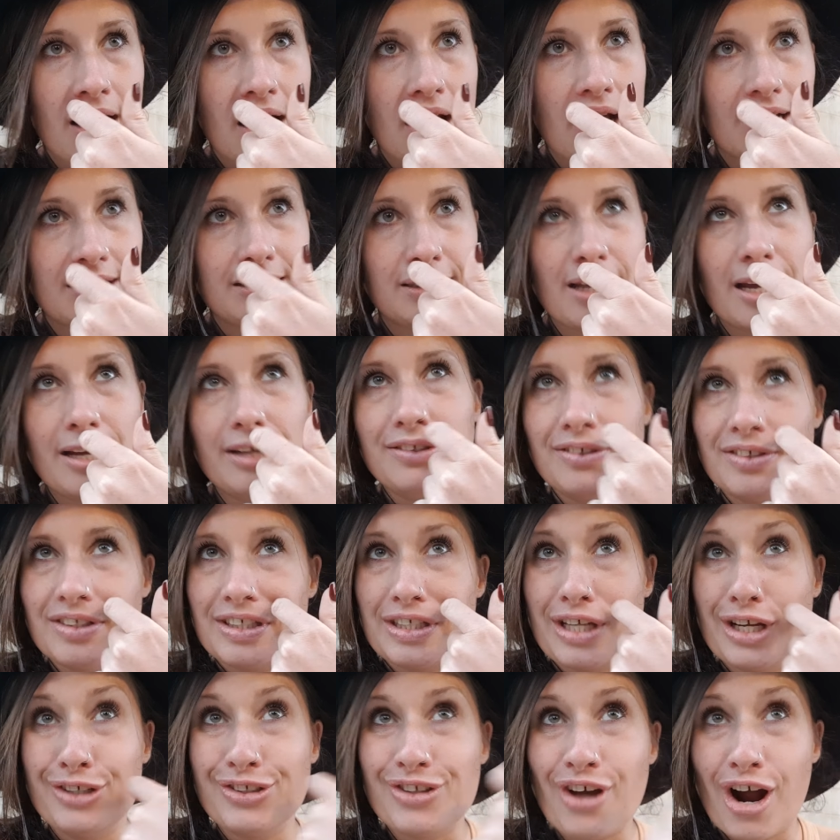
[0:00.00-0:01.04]
it
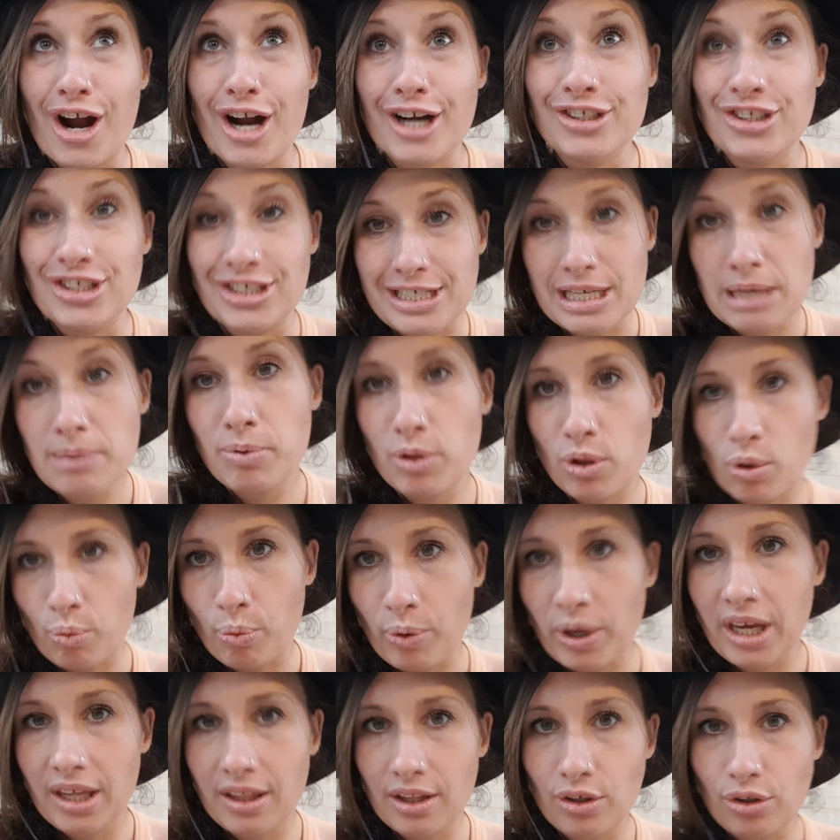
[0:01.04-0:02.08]
sounds harsh to say, but the
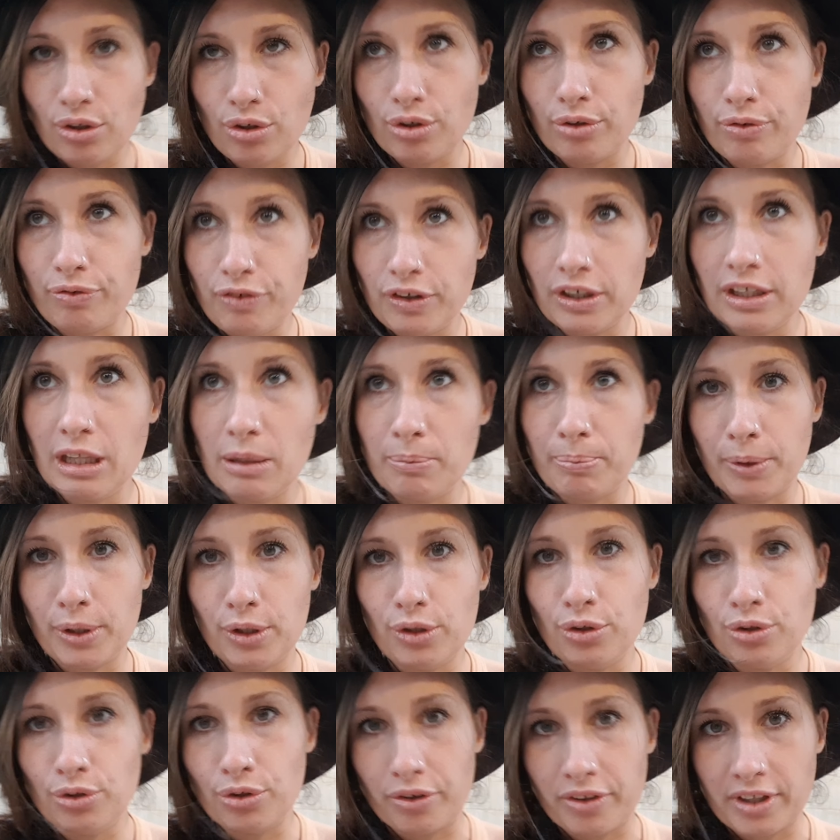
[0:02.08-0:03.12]
way that you feel about
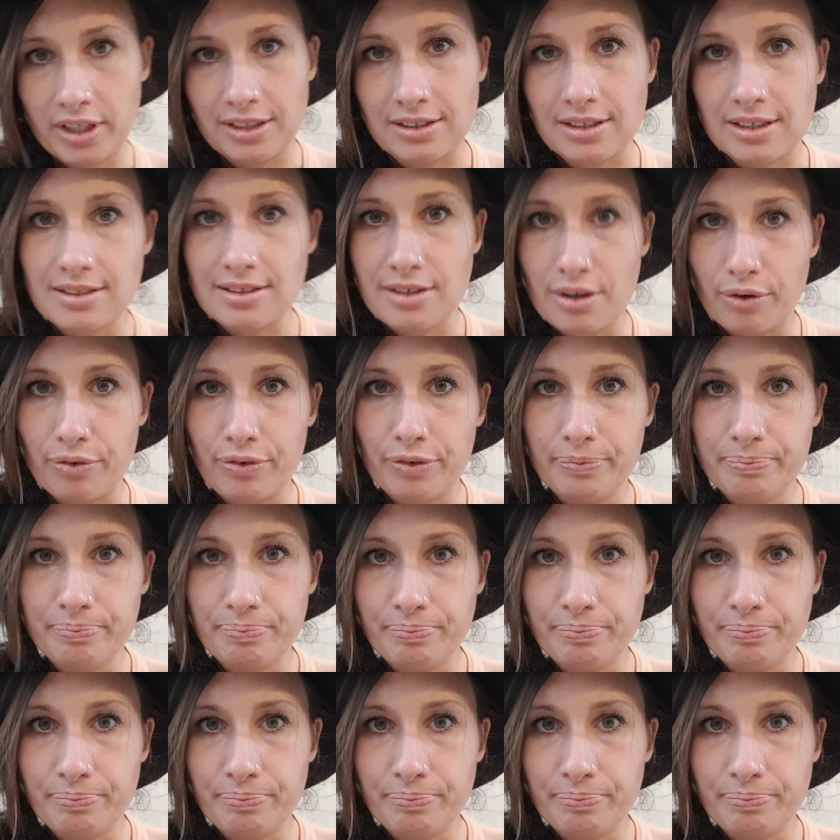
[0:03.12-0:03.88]
your authentic self.